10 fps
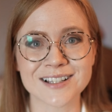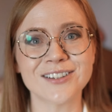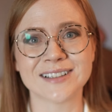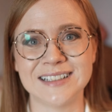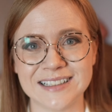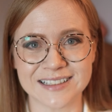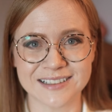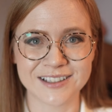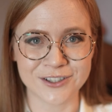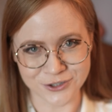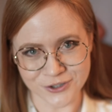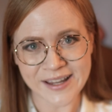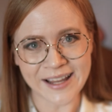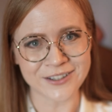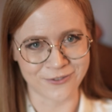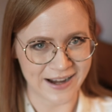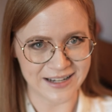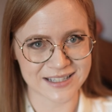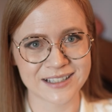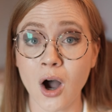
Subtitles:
Scotland! You're doing it right.